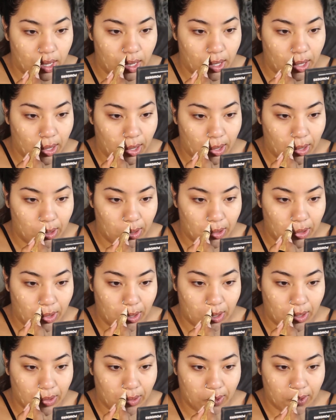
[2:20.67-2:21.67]
and I
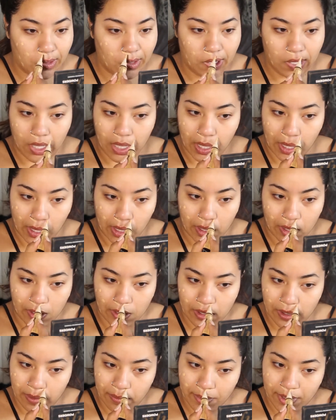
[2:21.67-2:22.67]
usually always hit
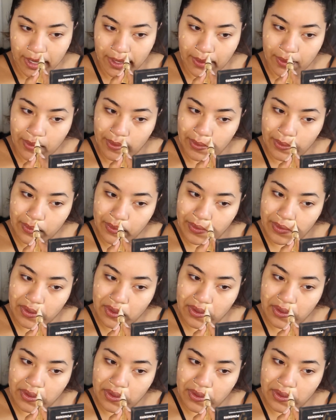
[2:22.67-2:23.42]
under my nose